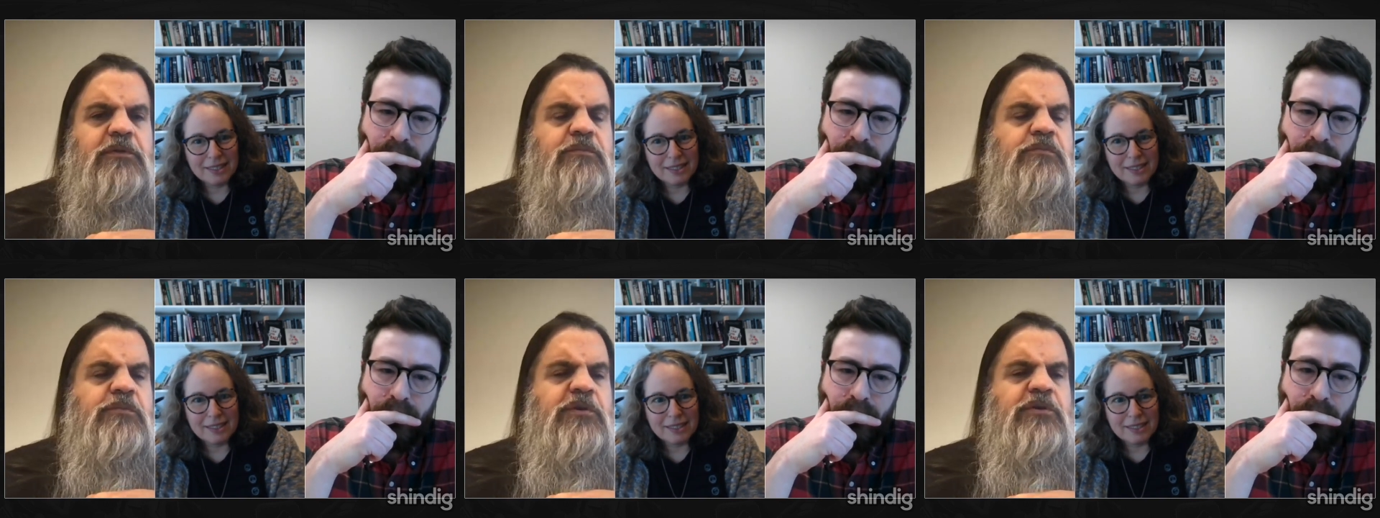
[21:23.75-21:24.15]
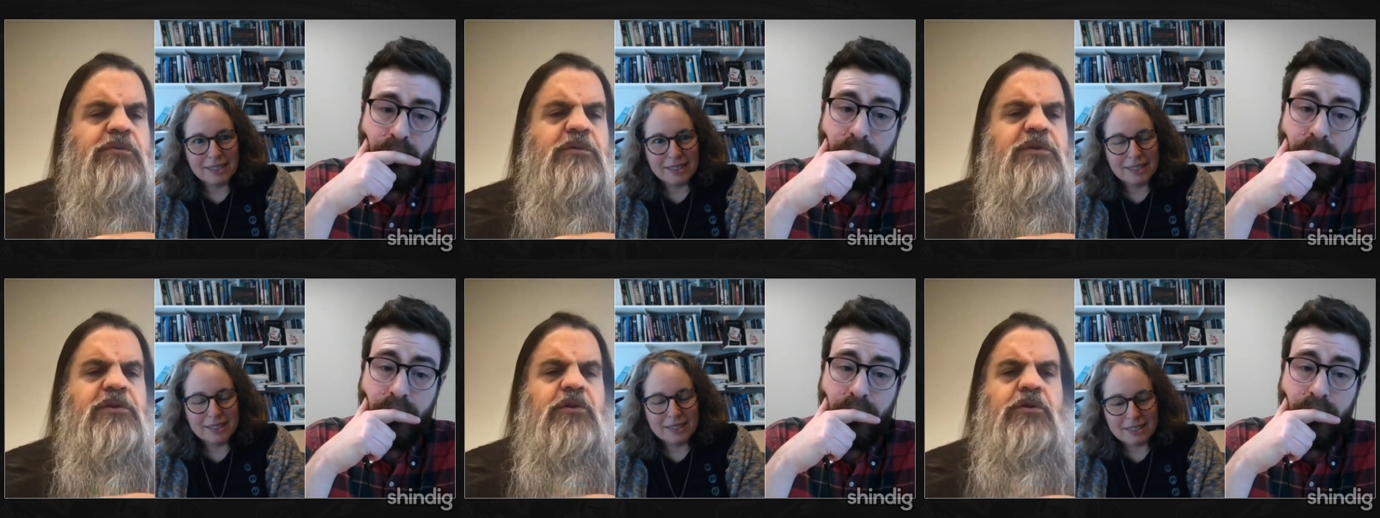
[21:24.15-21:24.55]

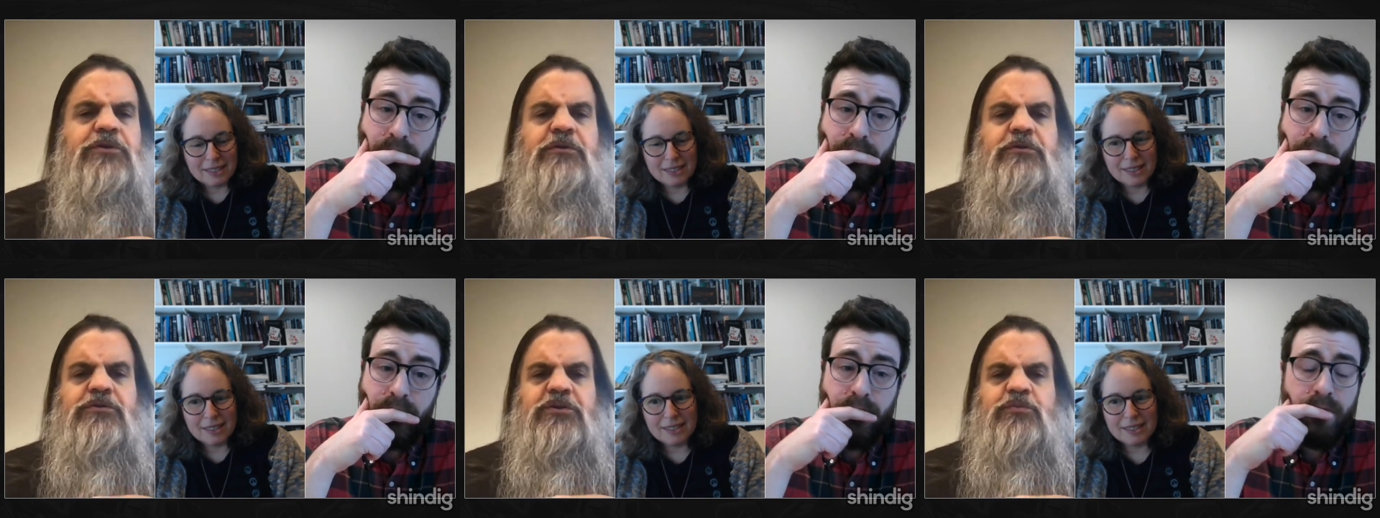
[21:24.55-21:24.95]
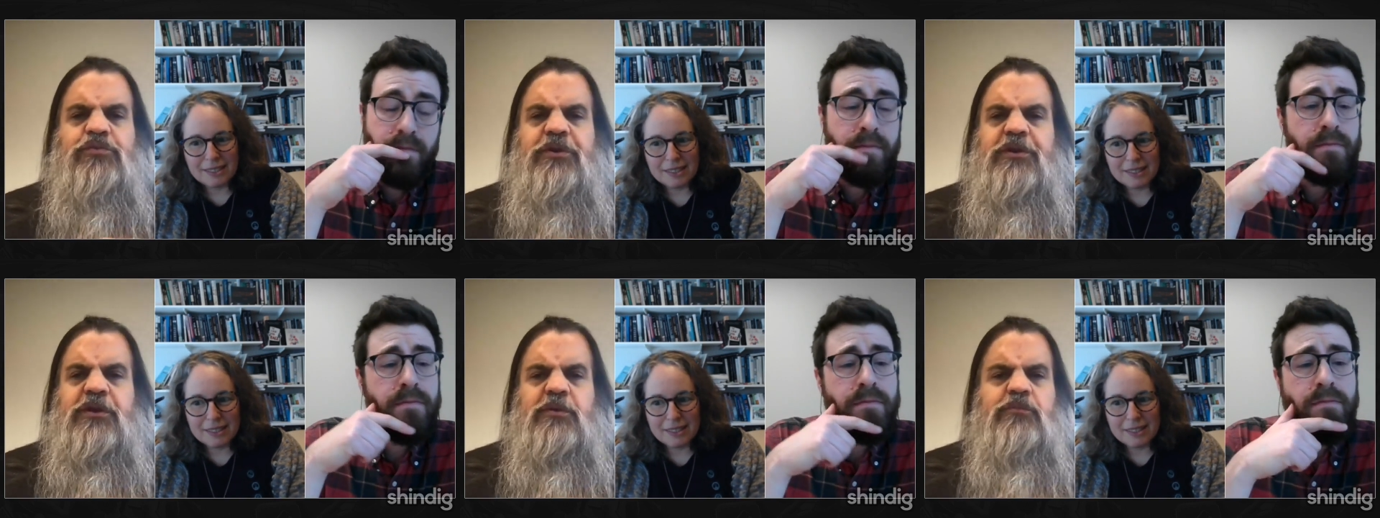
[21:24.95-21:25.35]
Speaker 1: Meira's audio just
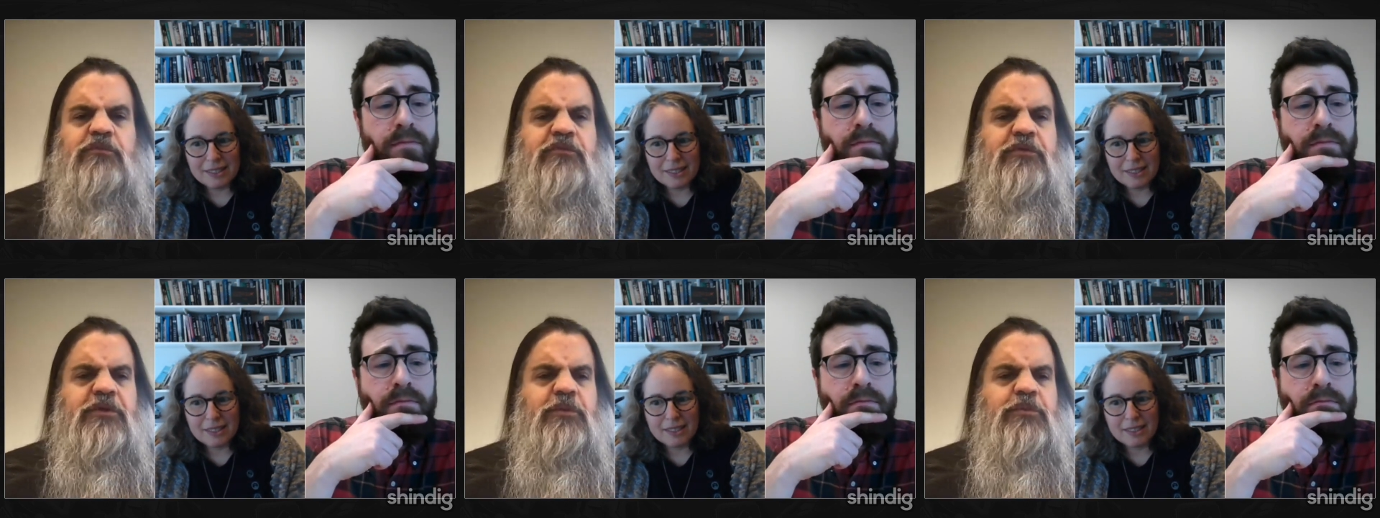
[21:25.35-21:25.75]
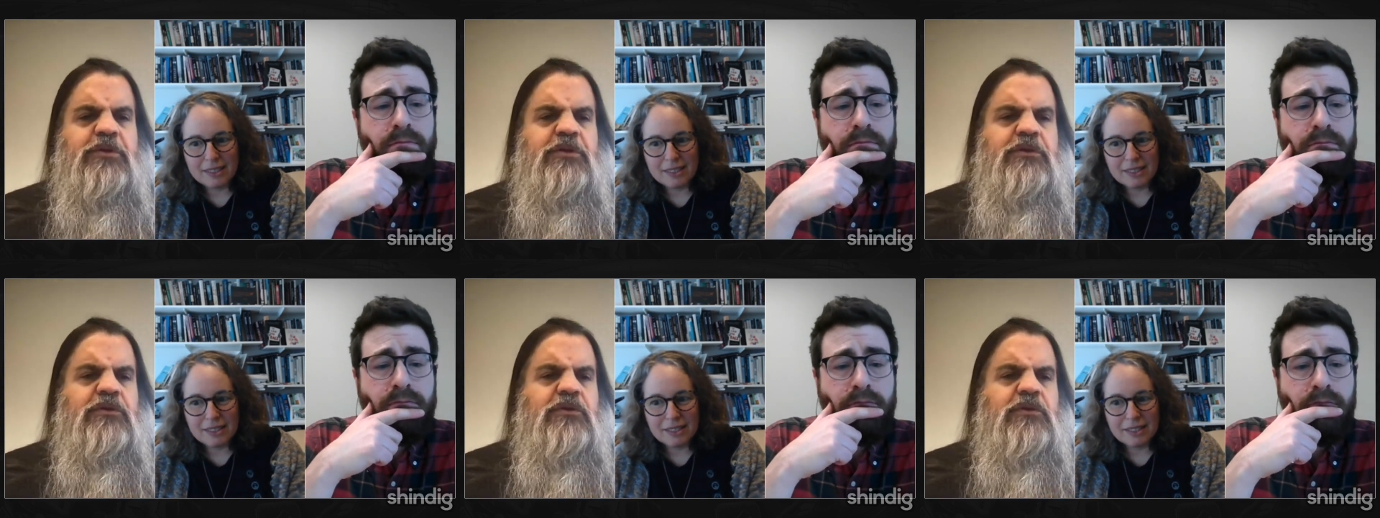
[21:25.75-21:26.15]
break up for
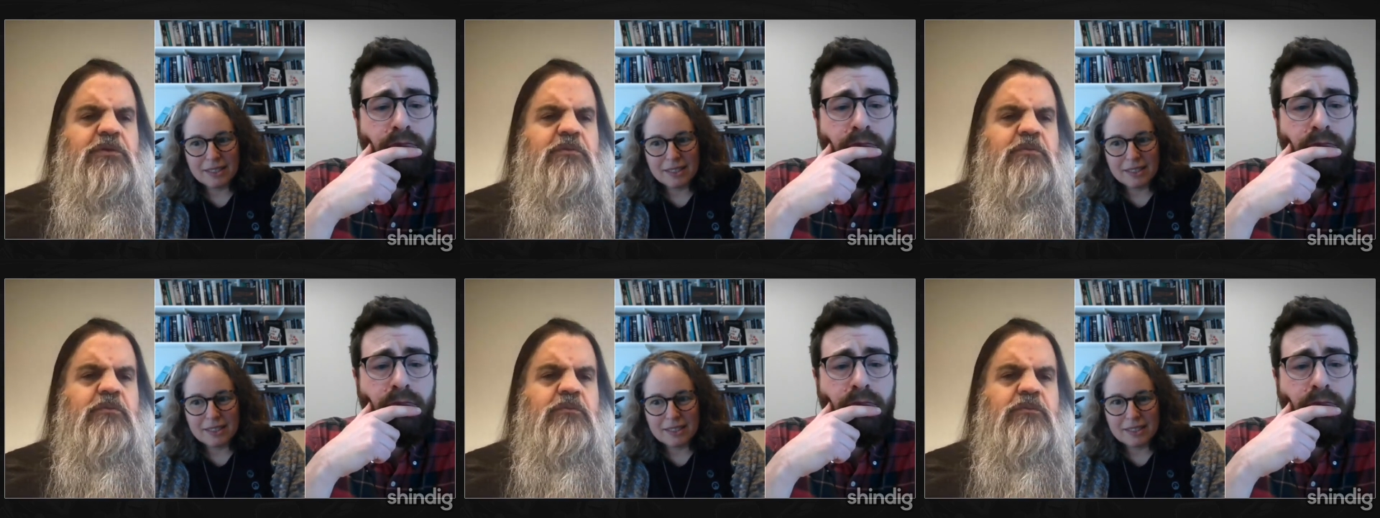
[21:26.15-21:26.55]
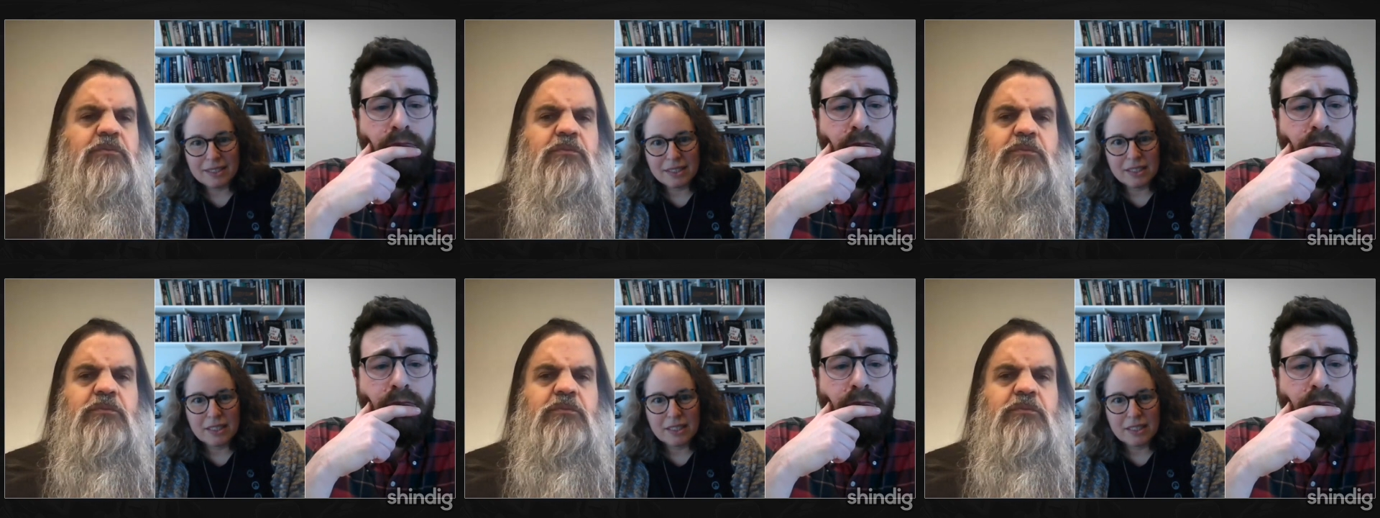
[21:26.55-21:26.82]
anybody else?